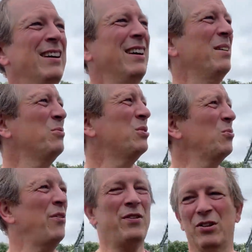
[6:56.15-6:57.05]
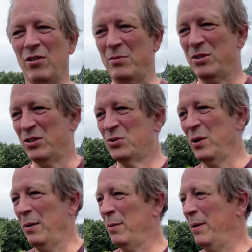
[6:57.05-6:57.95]
We're still waiting for the grapes to
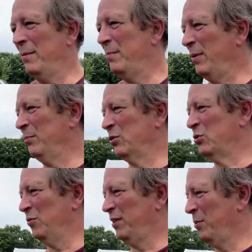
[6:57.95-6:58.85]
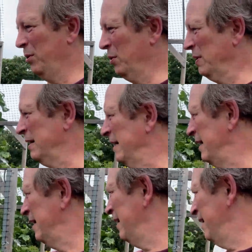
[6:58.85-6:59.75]
swell up a bit, but I'm not sure if they will.
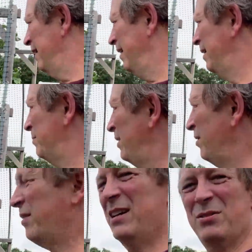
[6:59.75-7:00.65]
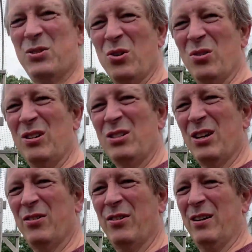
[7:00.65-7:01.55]
Over here, still got loads of